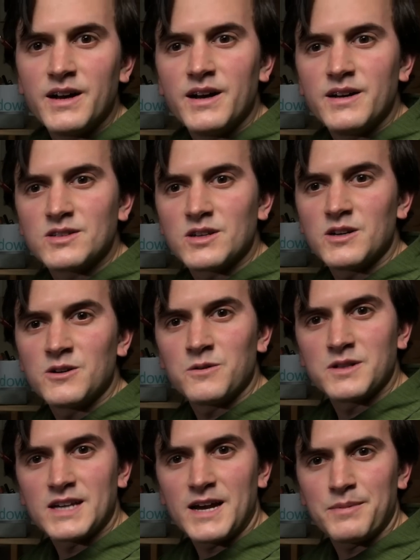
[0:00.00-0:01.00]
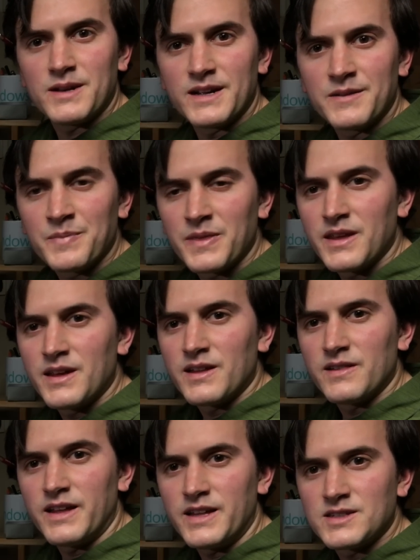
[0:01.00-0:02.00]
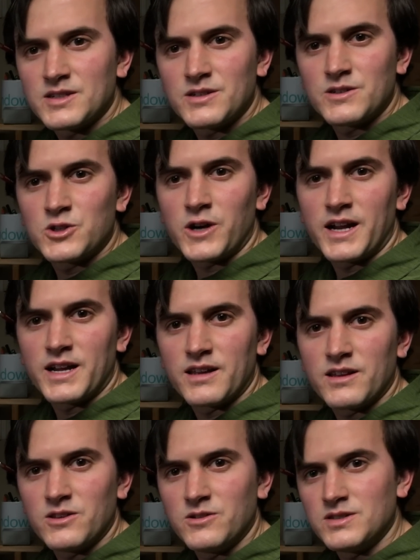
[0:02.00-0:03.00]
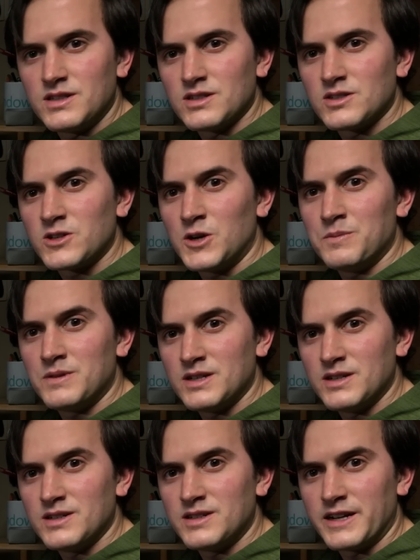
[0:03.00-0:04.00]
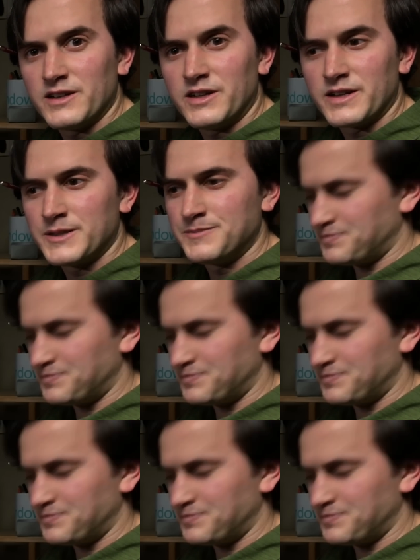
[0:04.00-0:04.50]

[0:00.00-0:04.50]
So what's happening? Let's try to use the scope to take a look.